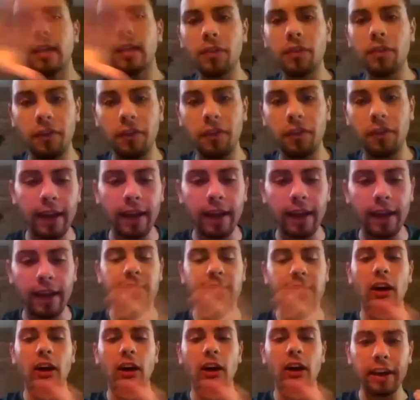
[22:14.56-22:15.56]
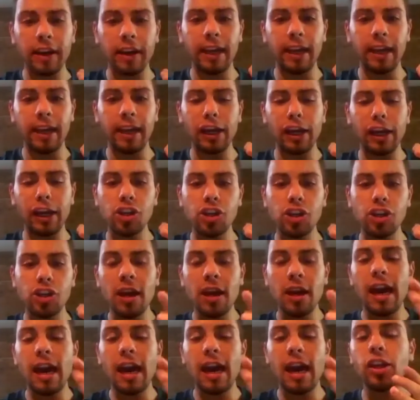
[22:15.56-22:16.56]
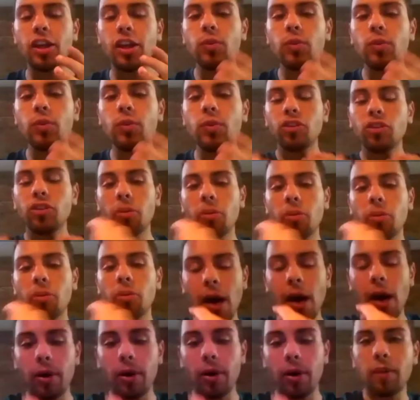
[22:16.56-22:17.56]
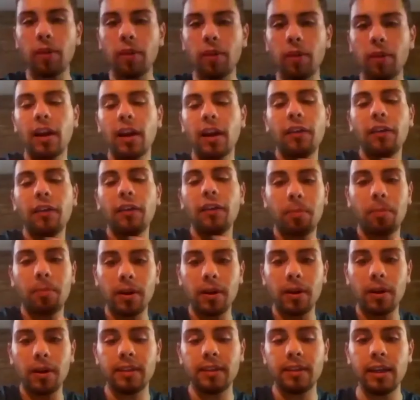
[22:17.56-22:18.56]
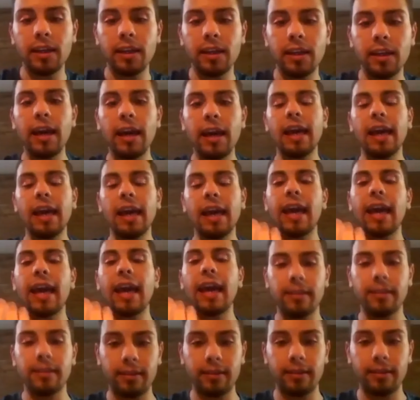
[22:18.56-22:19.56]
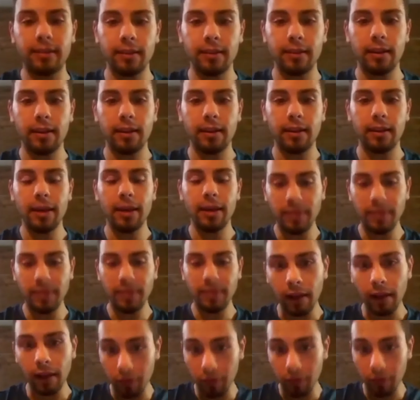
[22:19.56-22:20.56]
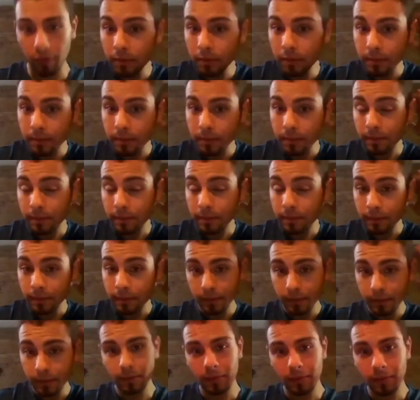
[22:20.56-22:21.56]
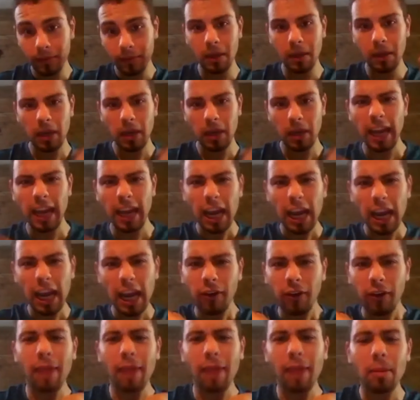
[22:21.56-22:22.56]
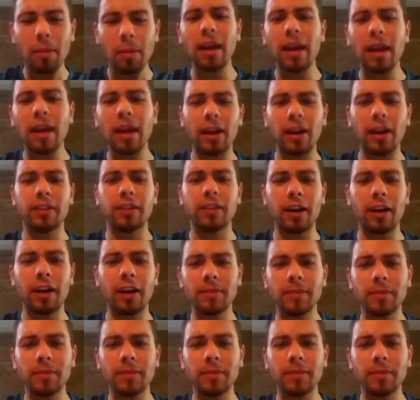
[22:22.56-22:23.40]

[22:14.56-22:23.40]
defense, garnering energy, and using the power of the other person against himself. An angry MMA fighter comes,